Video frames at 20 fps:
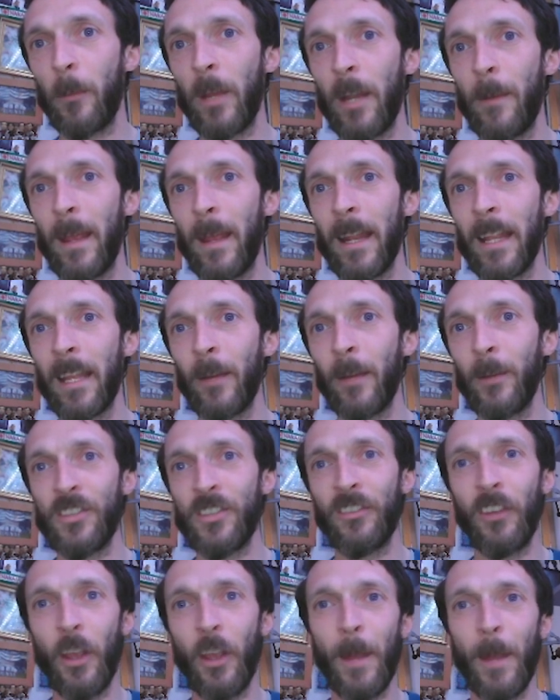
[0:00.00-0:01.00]
America, which
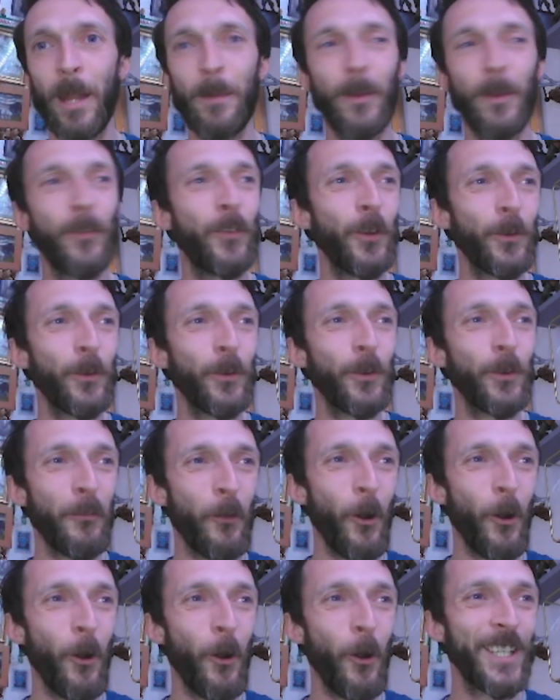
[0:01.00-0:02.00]
is how many midfielders I've
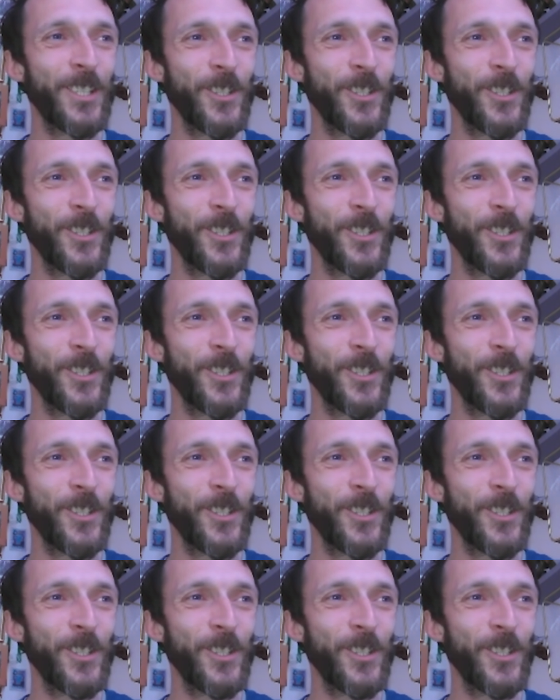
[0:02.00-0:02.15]
got in this